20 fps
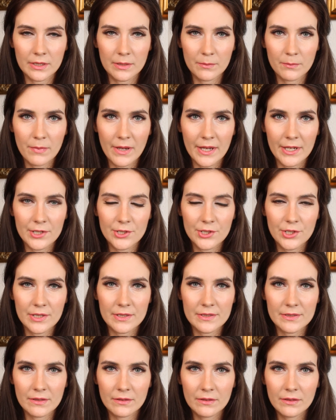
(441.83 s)
Les Beiges
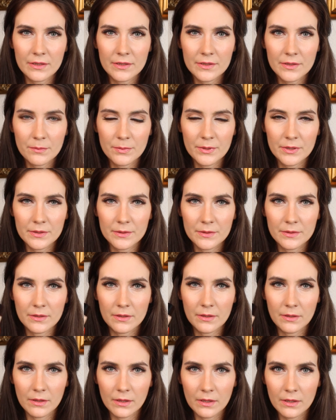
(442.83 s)
is a little bit,
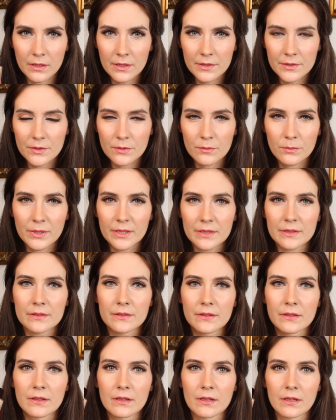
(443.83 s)
a little
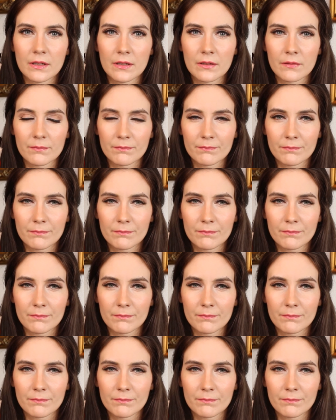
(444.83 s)
bit uh,